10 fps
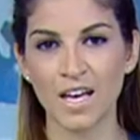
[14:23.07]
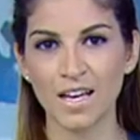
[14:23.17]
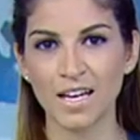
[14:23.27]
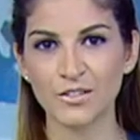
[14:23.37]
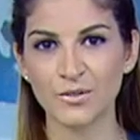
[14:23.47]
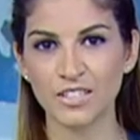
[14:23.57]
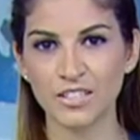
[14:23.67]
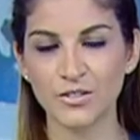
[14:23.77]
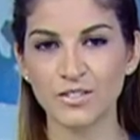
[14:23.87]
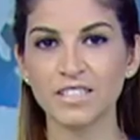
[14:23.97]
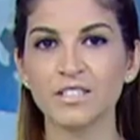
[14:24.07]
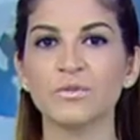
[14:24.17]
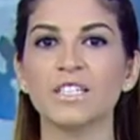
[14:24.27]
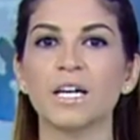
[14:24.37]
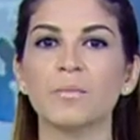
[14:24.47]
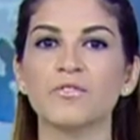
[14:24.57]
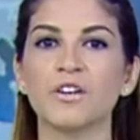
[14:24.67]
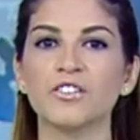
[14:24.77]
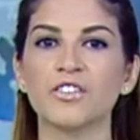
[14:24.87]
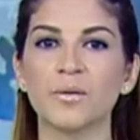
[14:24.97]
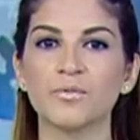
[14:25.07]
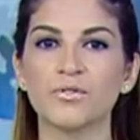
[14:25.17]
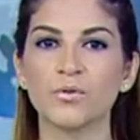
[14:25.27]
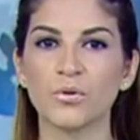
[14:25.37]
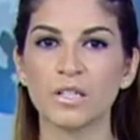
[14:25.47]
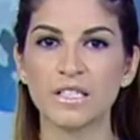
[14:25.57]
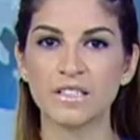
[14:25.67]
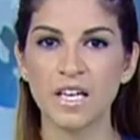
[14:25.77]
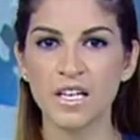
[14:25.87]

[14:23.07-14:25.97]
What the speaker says: And to end the news, here's a recap of our top stories.